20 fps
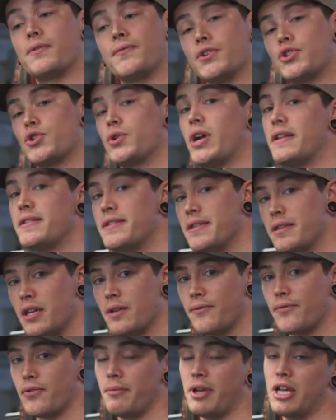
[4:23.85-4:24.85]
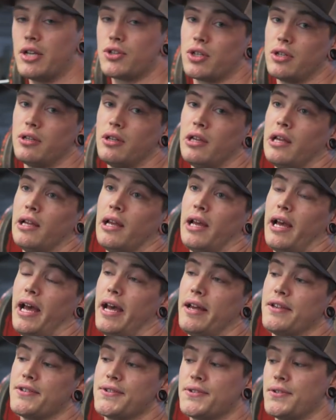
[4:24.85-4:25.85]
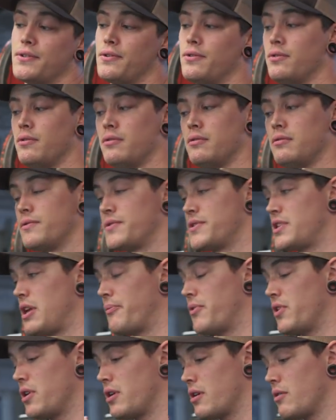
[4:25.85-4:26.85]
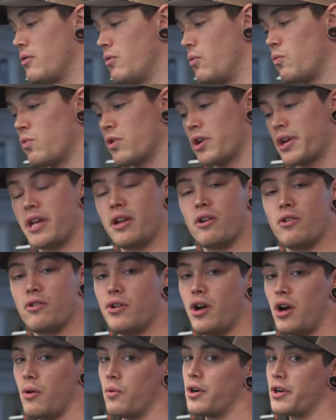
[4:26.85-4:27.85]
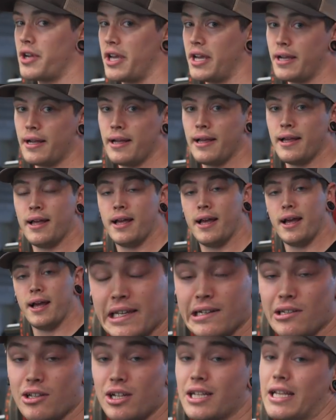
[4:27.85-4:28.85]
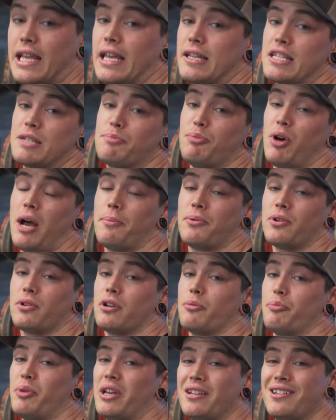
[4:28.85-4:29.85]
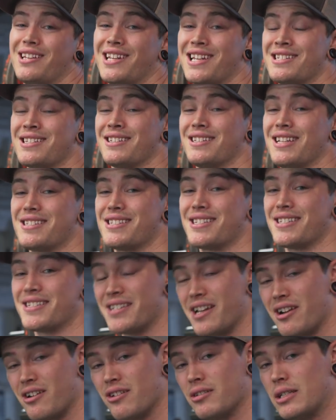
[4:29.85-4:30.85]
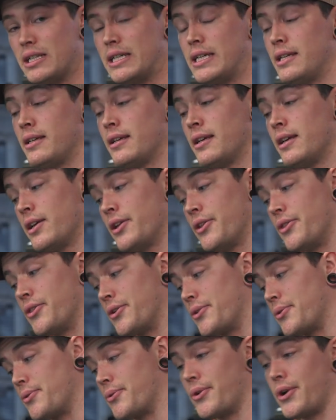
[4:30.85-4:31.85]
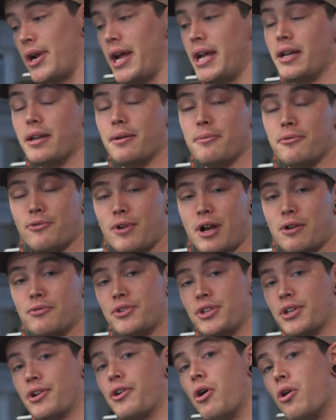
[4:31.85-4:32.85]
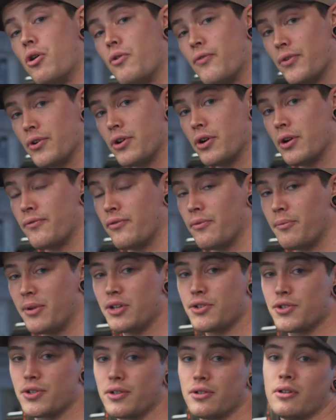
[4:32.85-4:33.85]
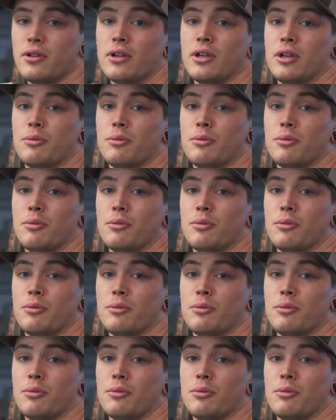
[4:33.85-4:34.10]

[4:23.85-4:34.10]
look for trends in the information as to something working or not working. In a lot of cases, popular opinion isn't necessarily the right route to go for your information.